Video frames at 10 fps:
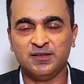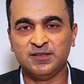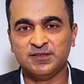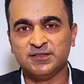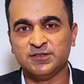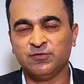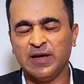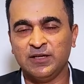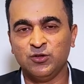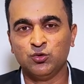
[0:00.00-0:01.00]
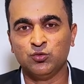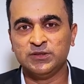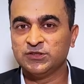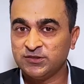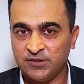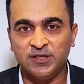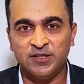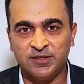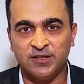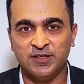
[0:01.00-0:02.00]
this is a value which is
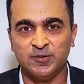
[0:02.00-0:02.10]
really, really